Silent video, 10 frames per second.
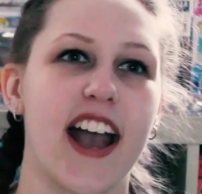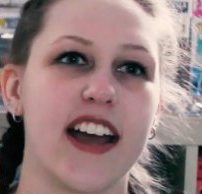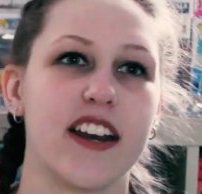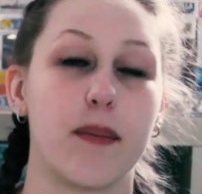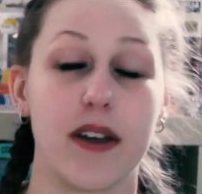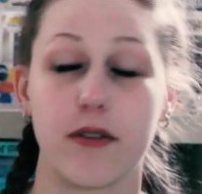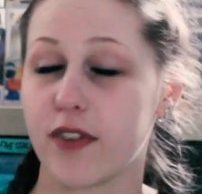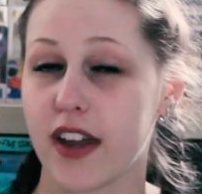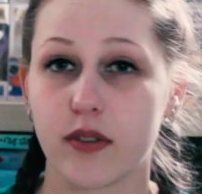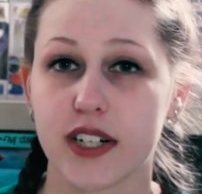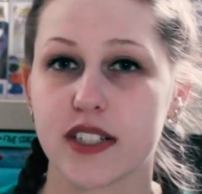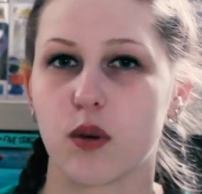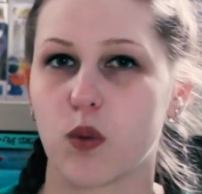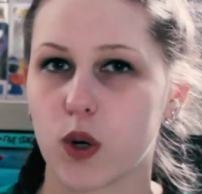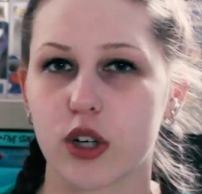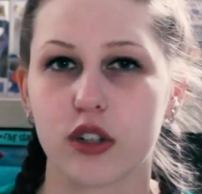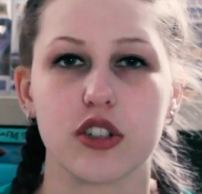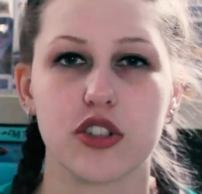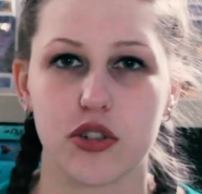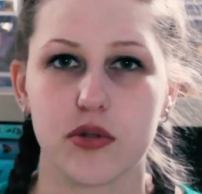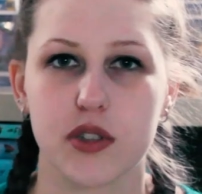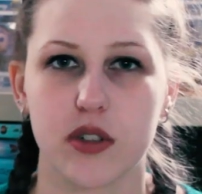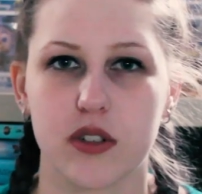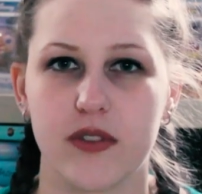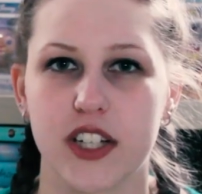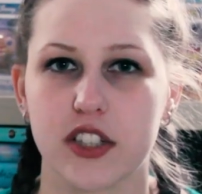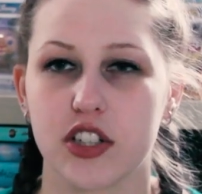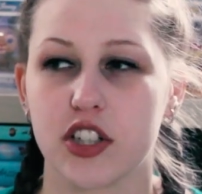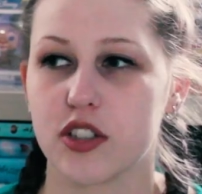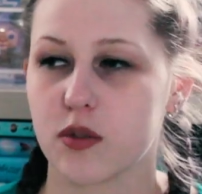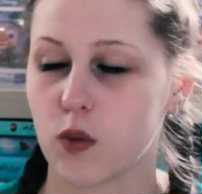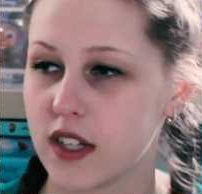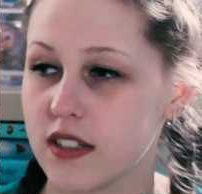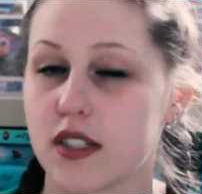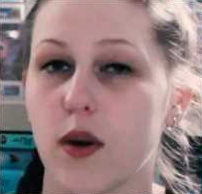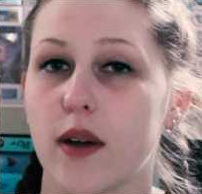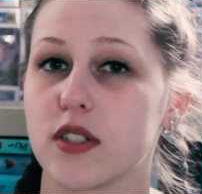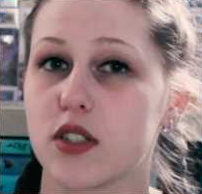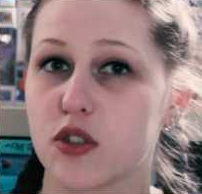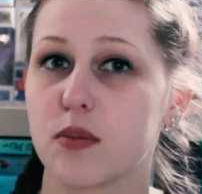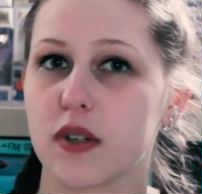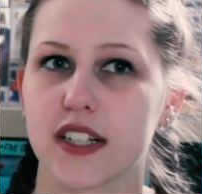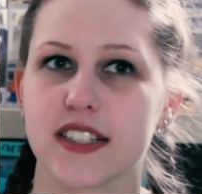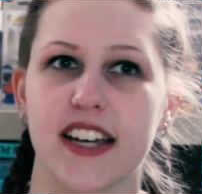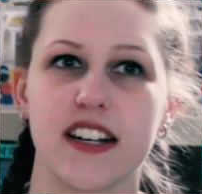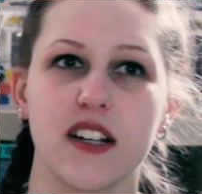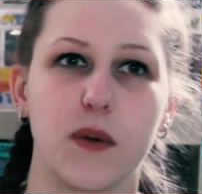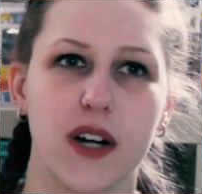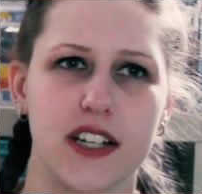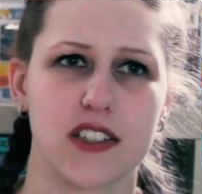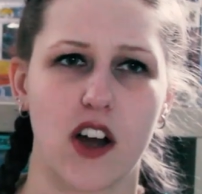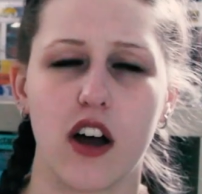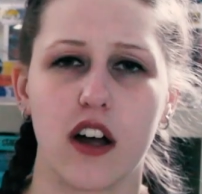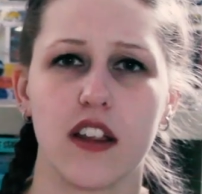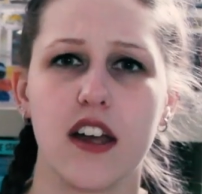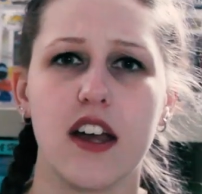and my favorites were the choose your own adventure ones, so I was super excited when I saw